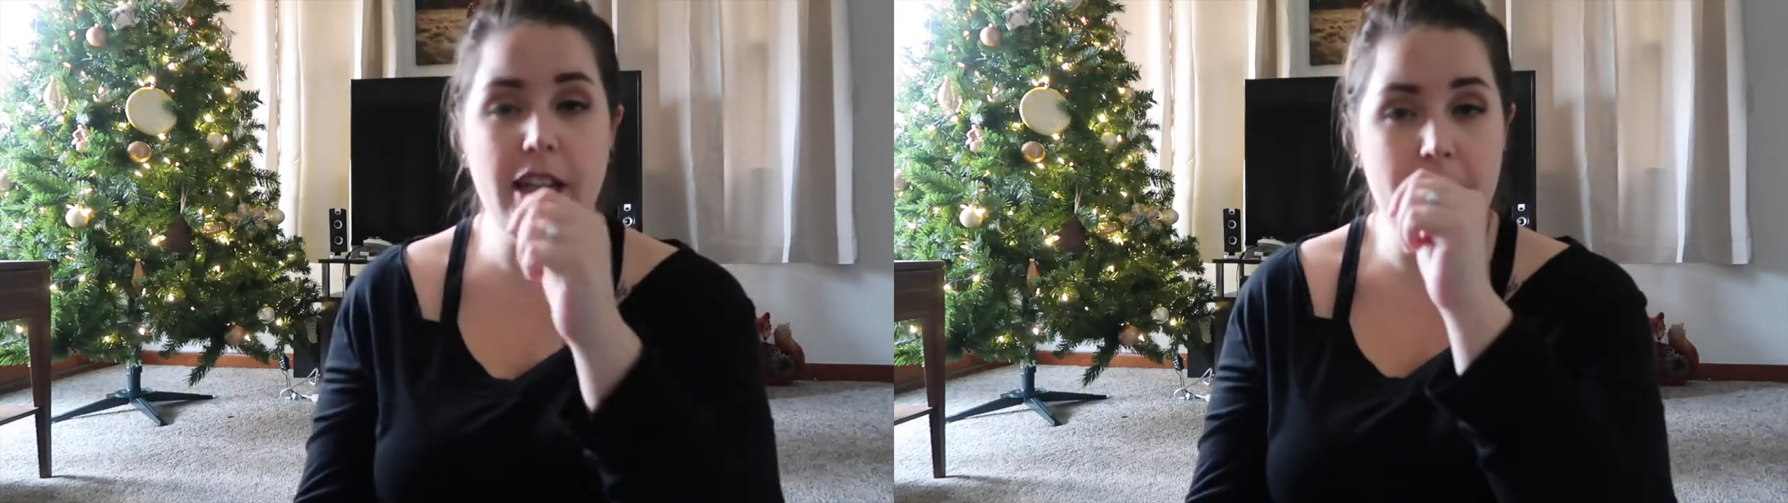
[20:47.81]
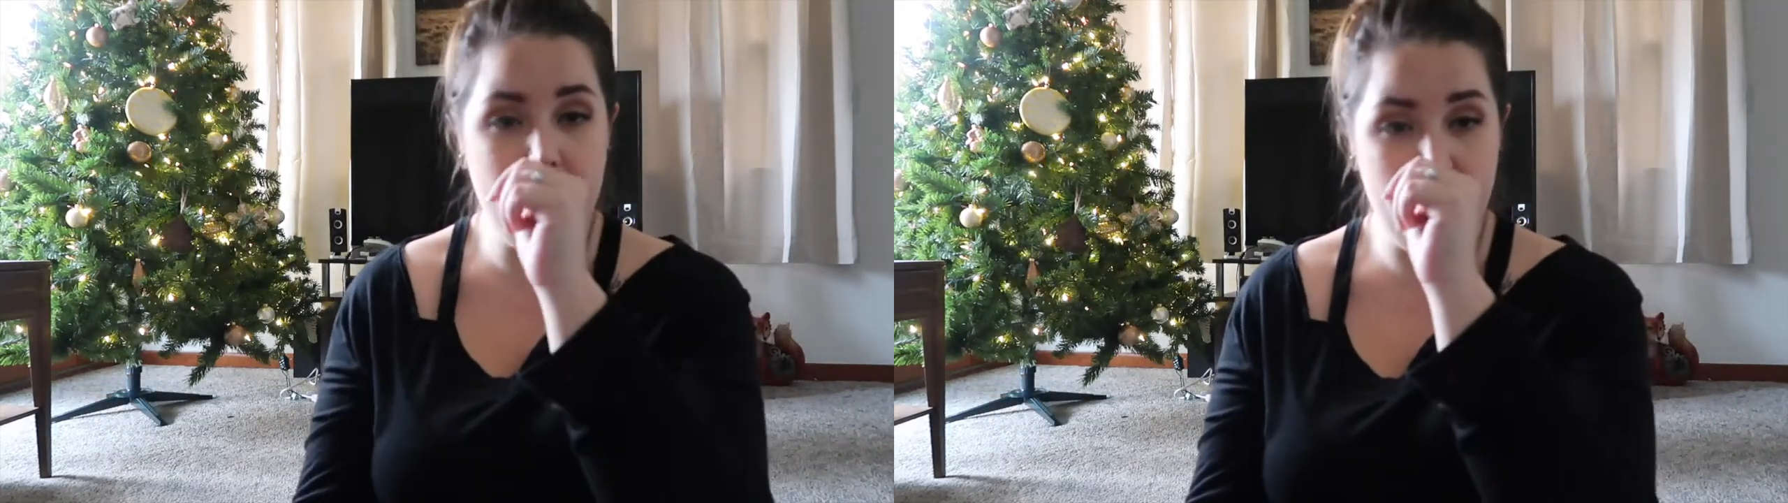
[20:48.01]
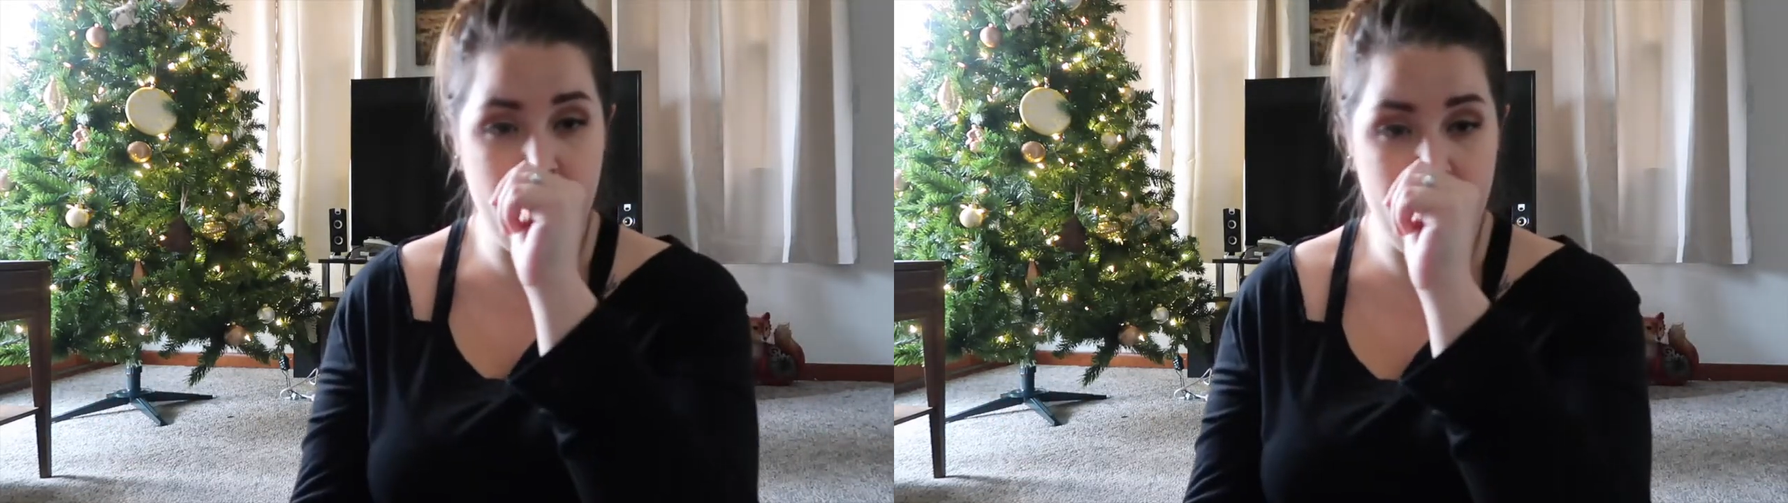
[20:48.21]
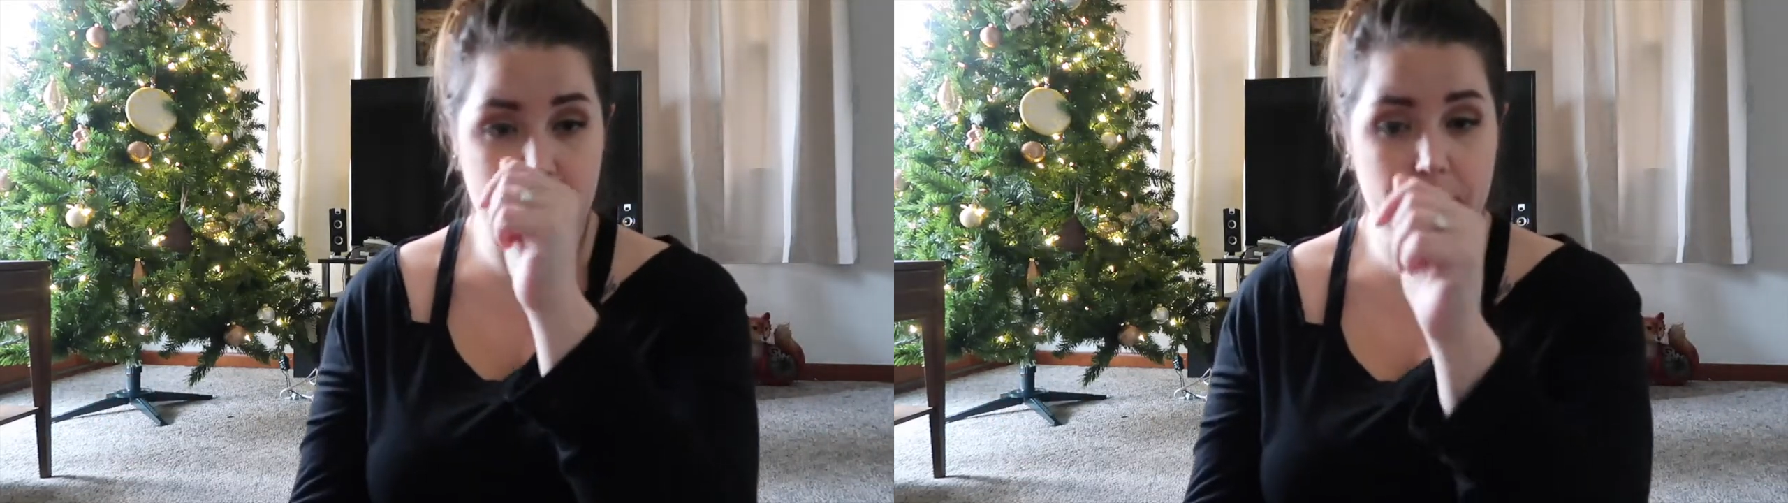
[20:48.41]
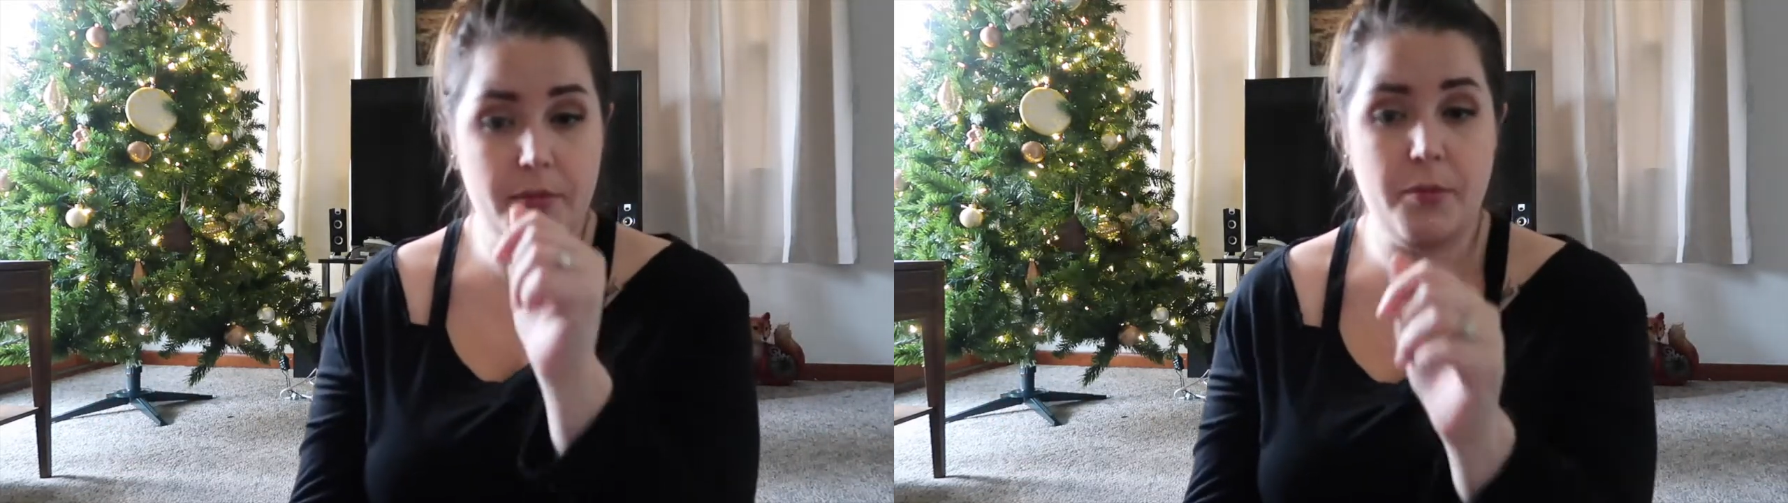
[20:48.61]
it,
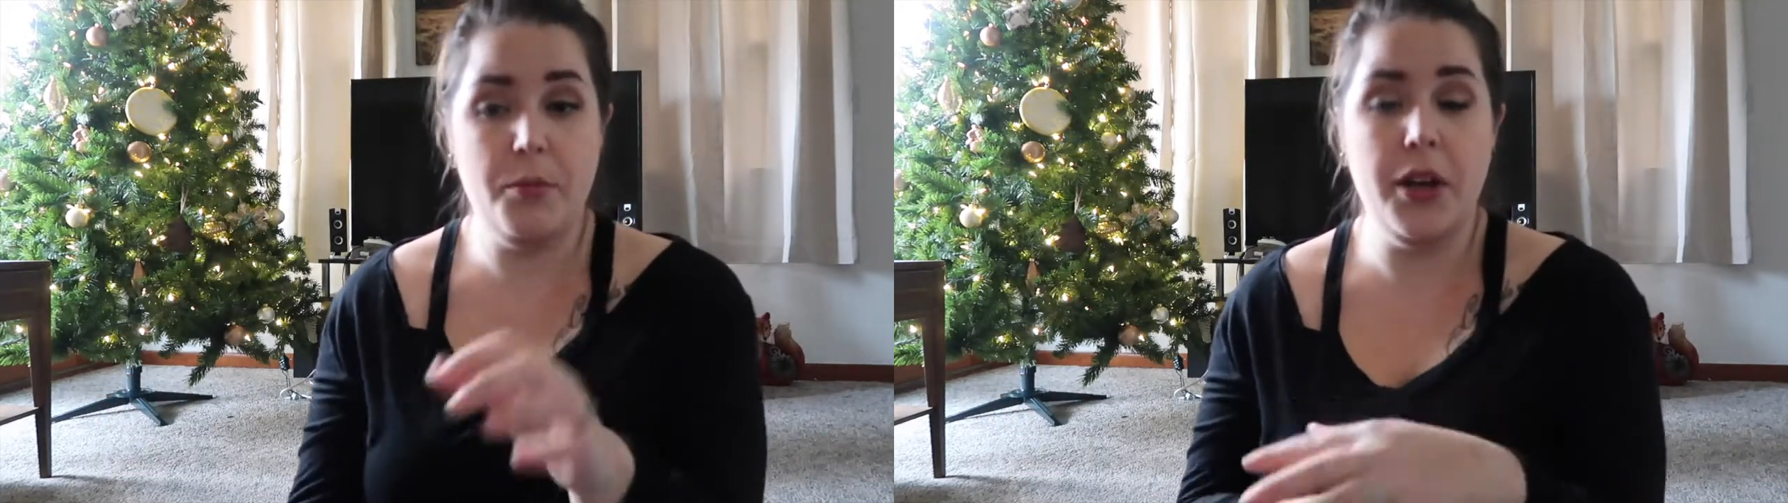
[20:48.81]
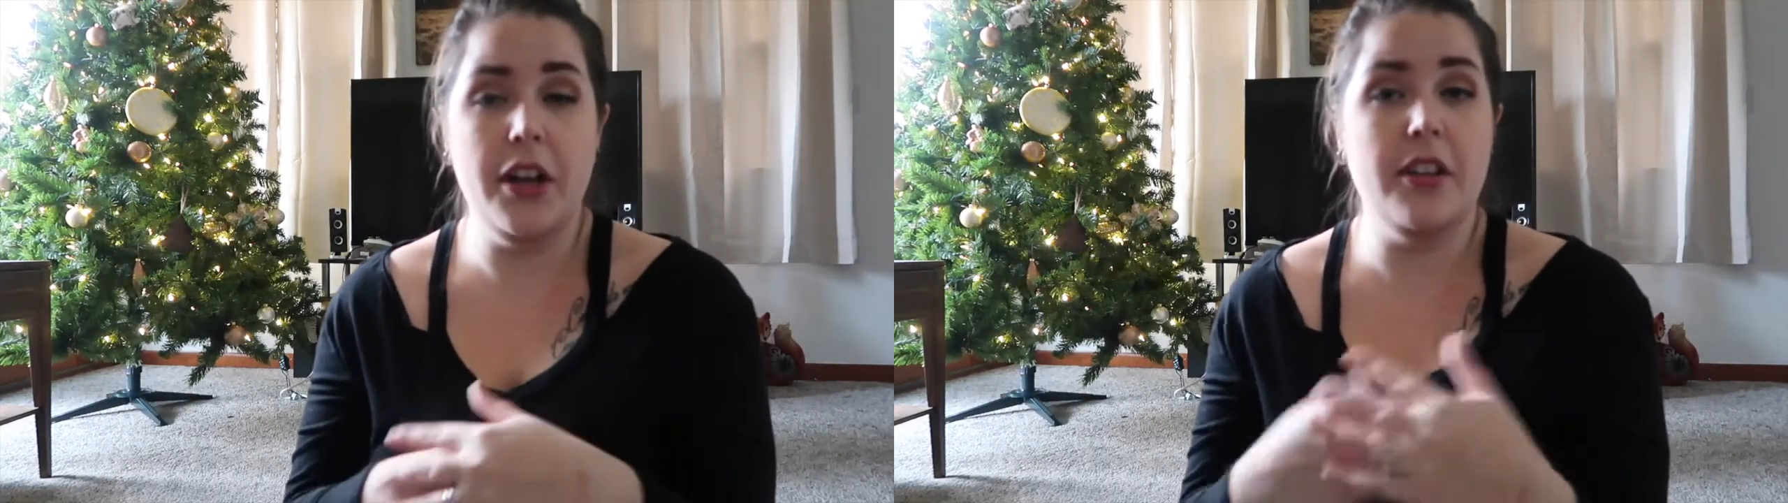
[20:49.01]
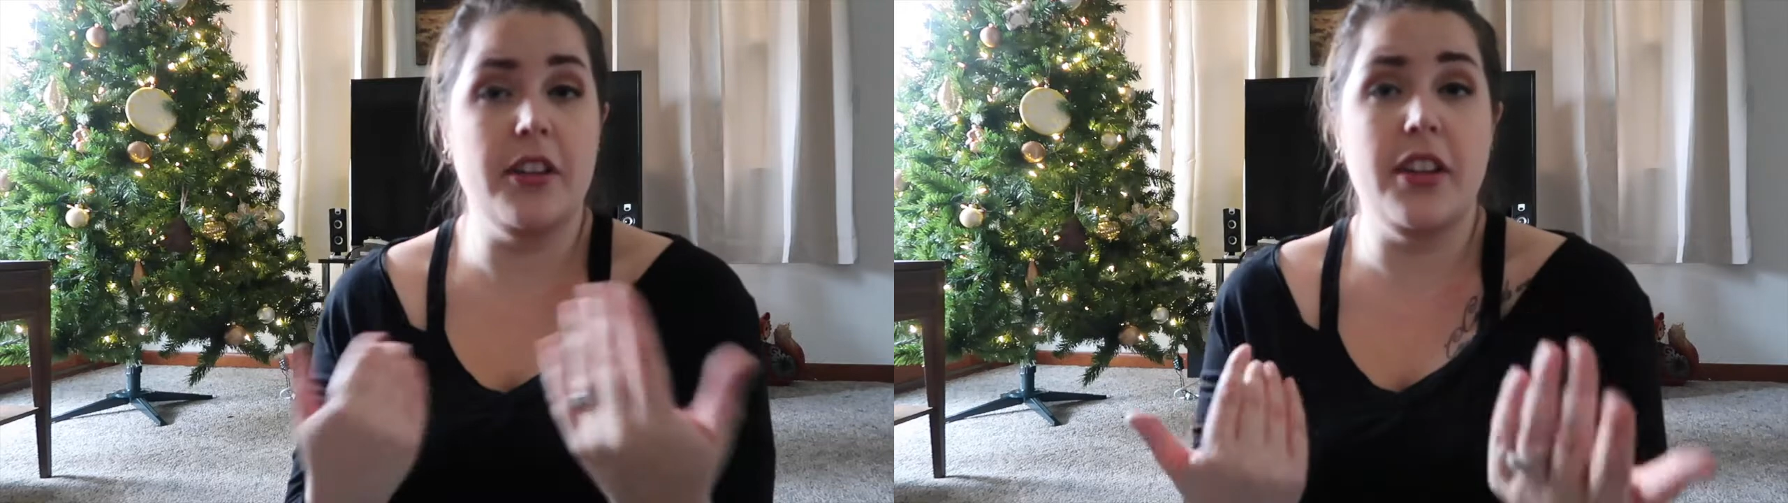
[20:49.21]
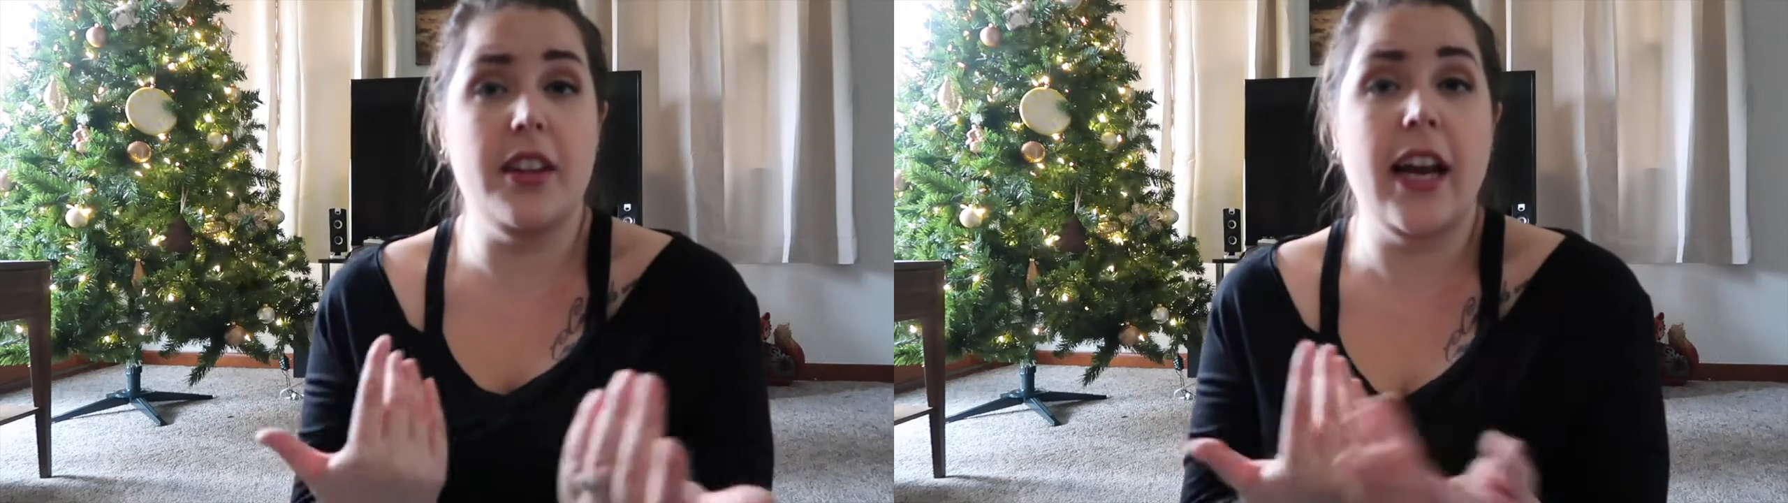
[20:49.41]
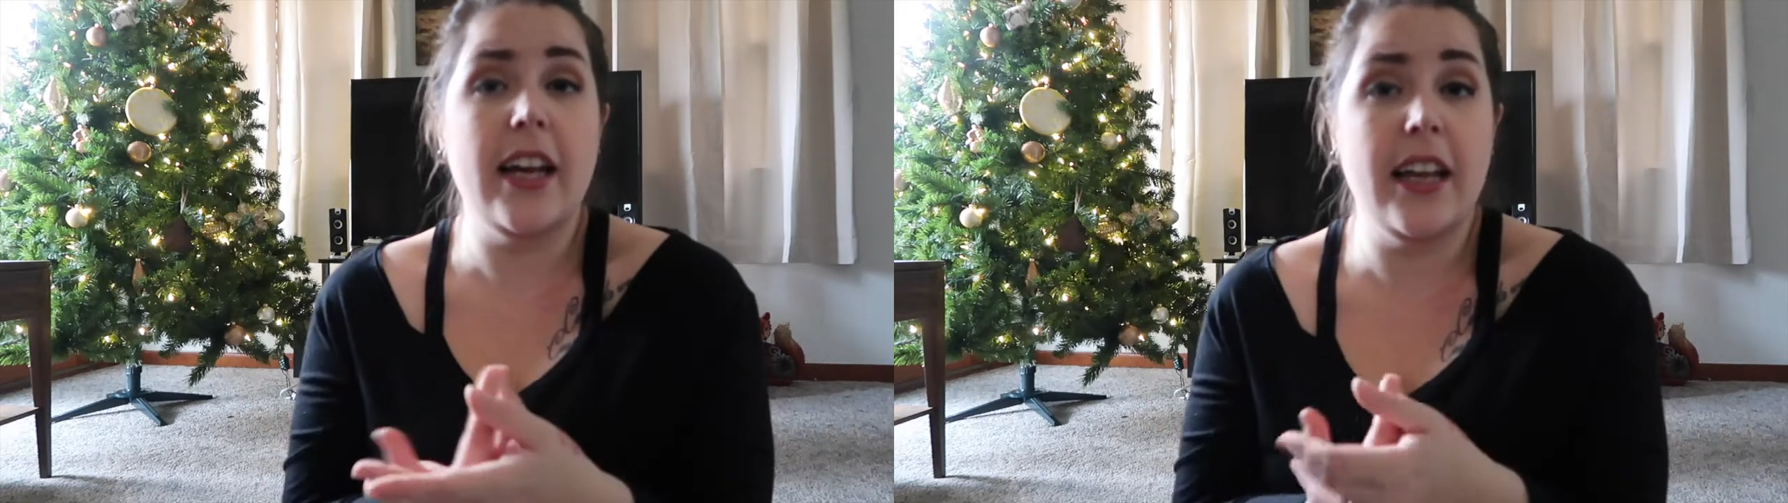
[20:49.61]
but other
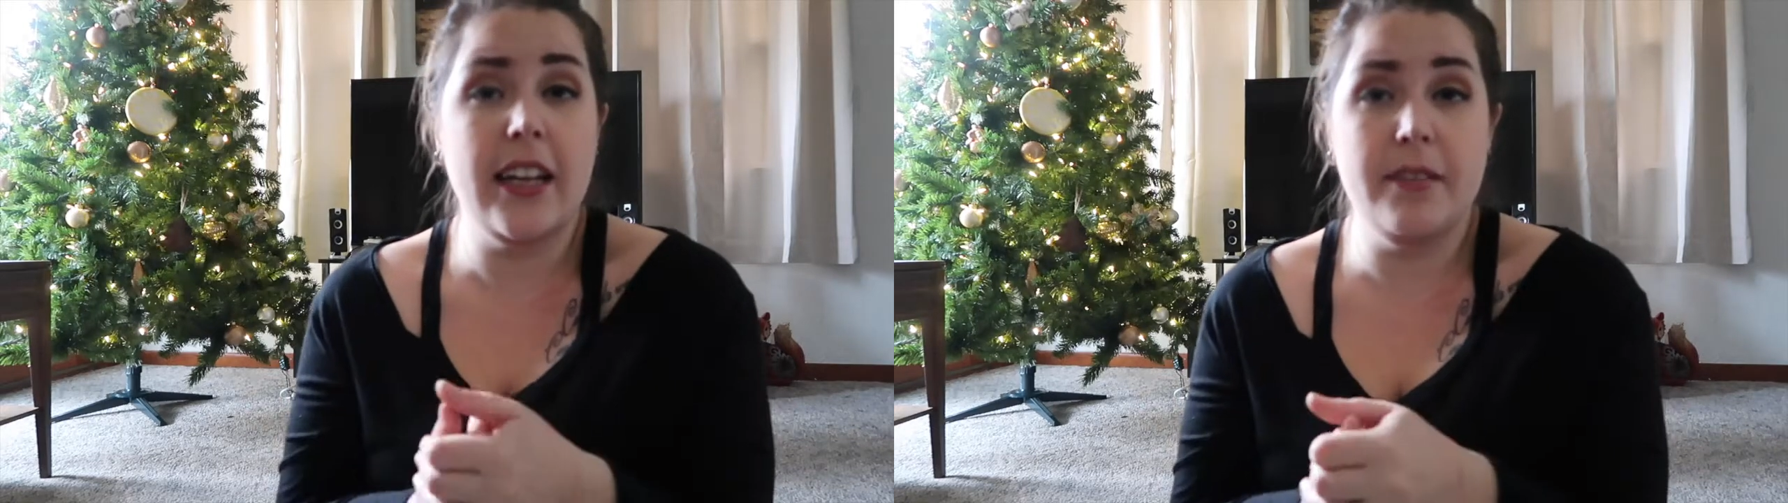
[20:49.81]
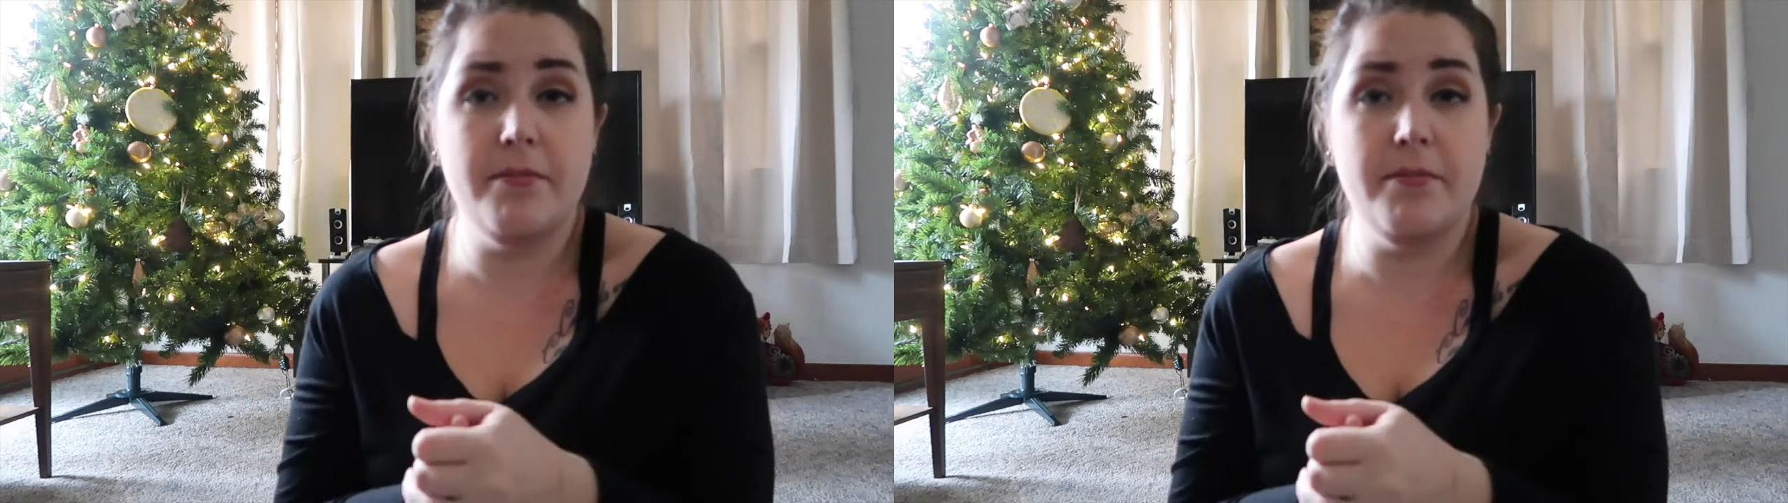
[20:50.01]
than that,